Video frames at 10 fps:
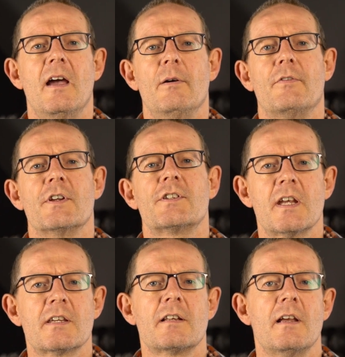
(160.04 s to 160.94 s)
We've got a
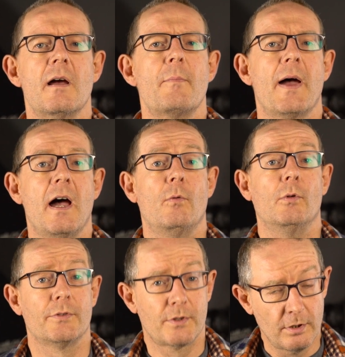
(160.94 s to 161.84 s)
Tesla
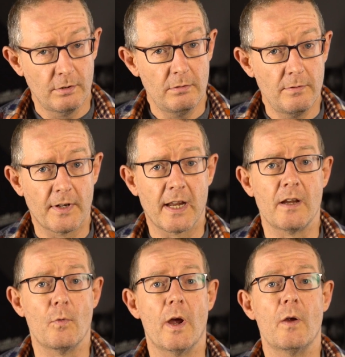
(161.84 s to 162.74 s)
Powerwall 2 the
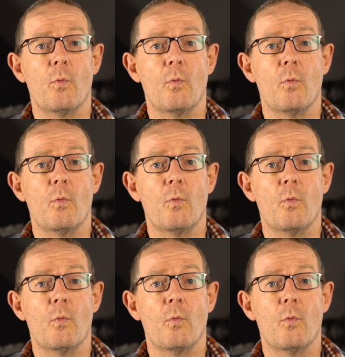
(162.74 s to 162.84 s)
Gateway